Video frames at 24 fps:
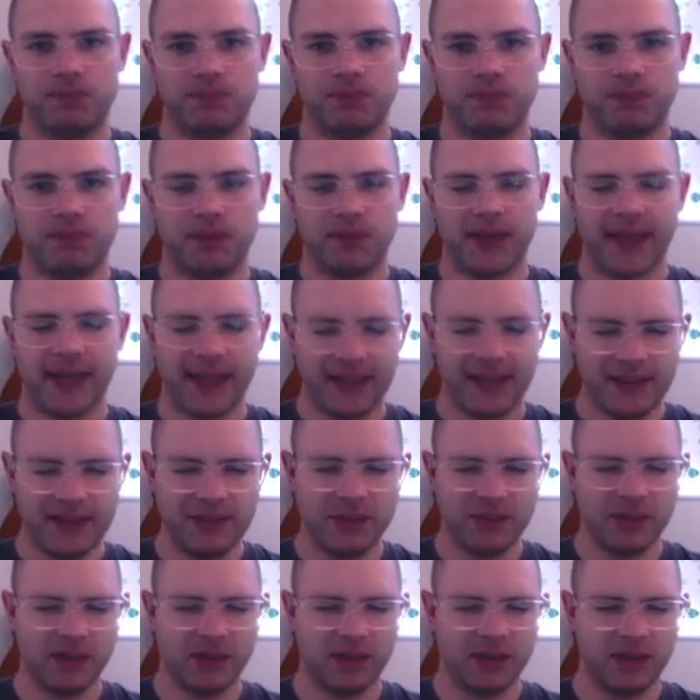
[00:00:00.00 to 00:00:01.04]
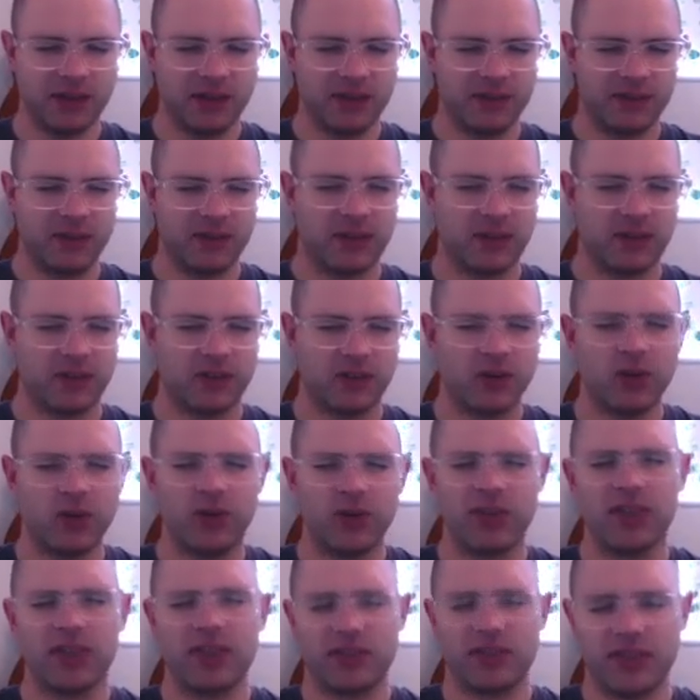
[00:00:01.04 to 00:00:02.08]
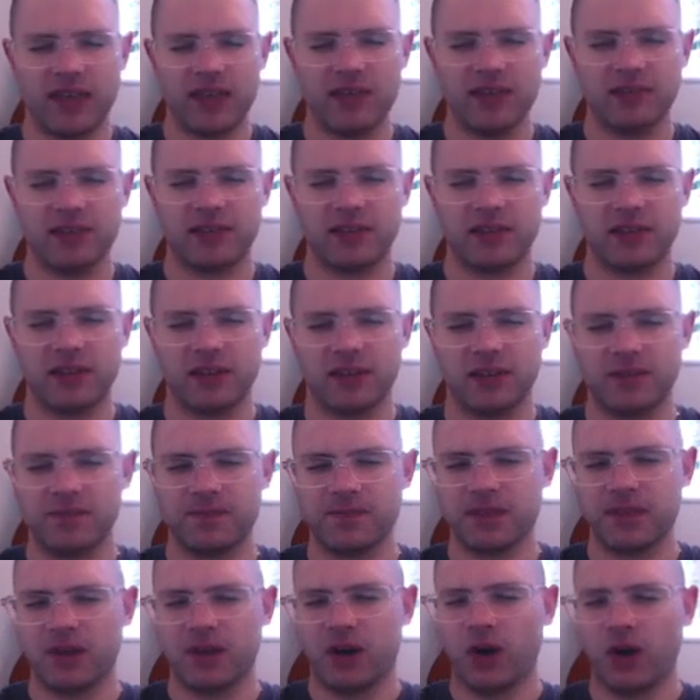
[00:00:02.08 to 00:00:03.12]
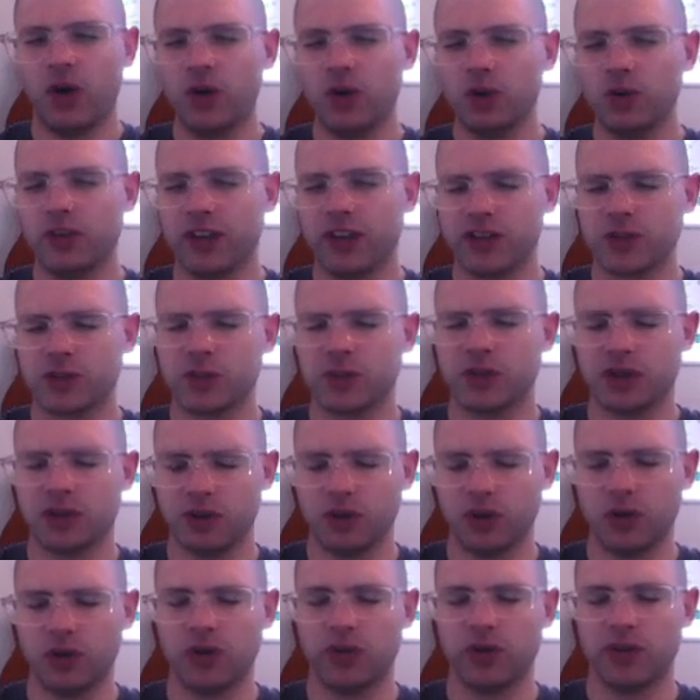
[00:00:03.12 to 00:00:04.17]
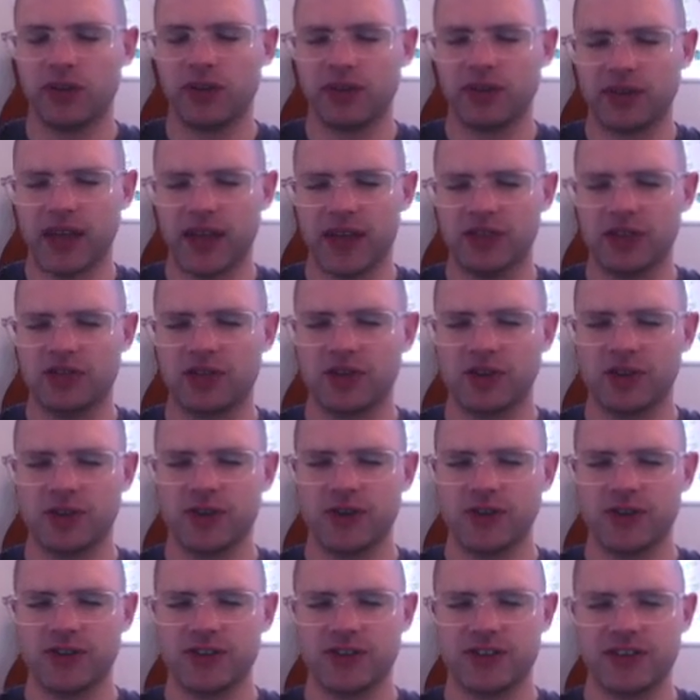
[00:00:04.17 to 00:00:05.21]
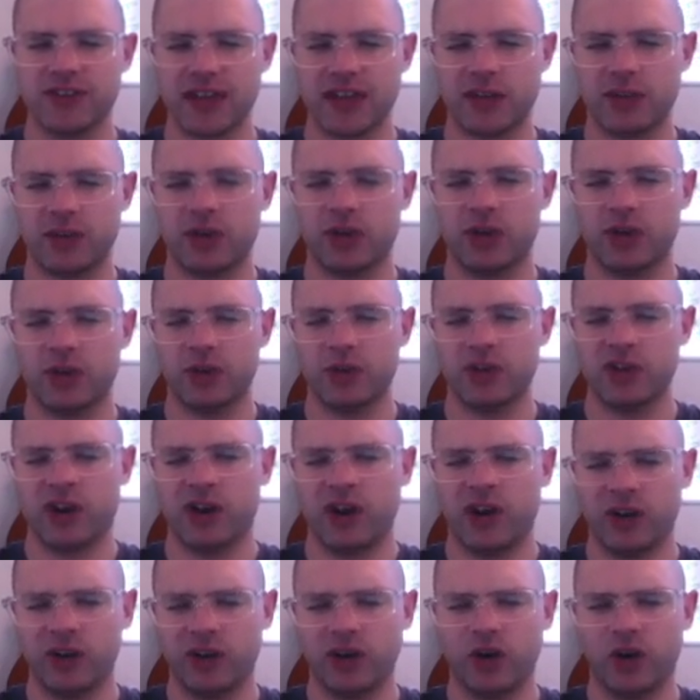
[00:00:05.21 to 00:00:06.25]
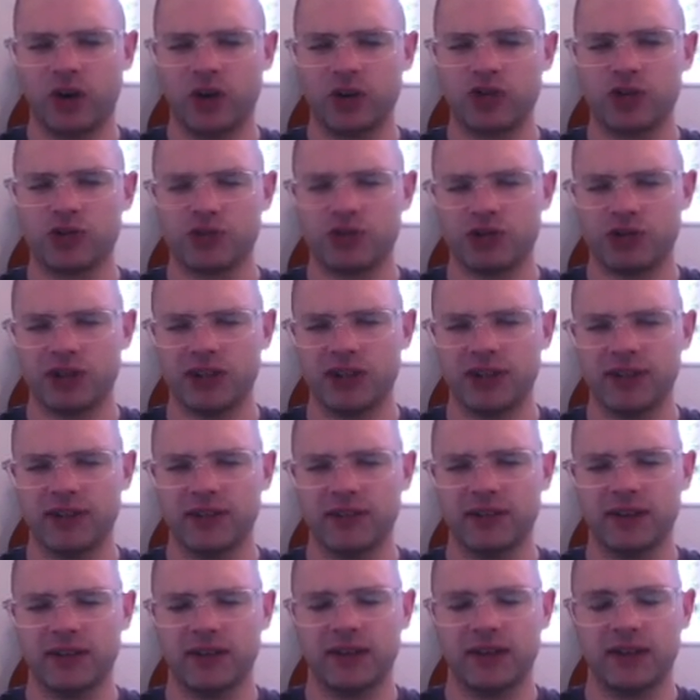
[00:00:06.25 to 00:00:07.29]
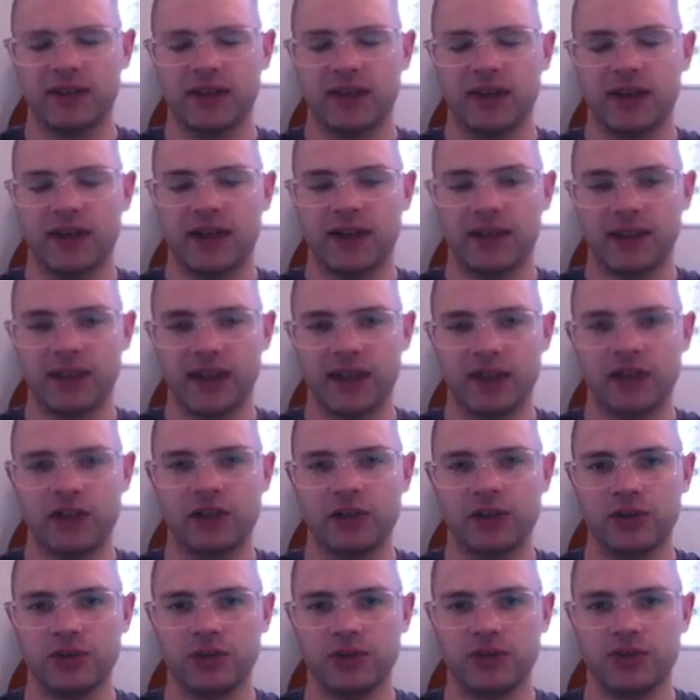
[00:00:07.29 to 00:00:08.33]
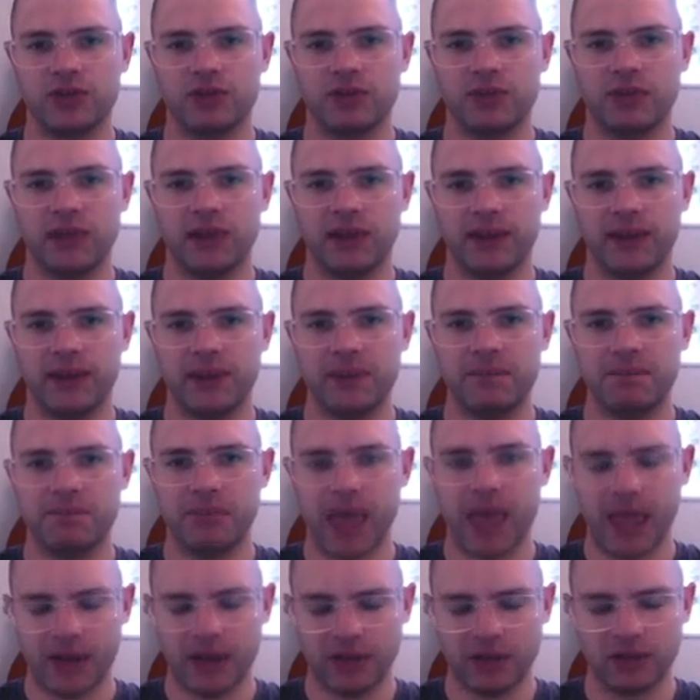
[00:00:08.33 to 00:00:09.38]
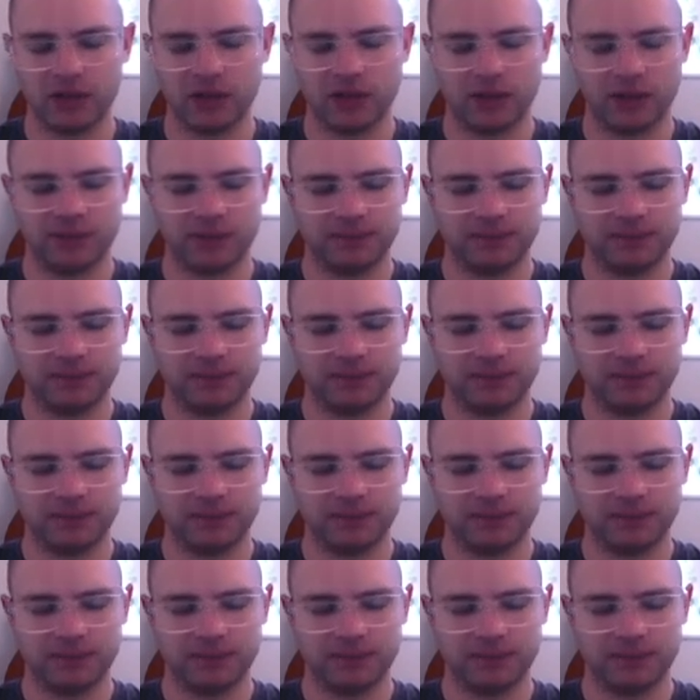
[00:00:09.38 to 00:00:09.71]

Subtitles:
But Haman, so that there's the Old Testament law that says, cursed is anyone who is hung on a tree. And that includes being impaled.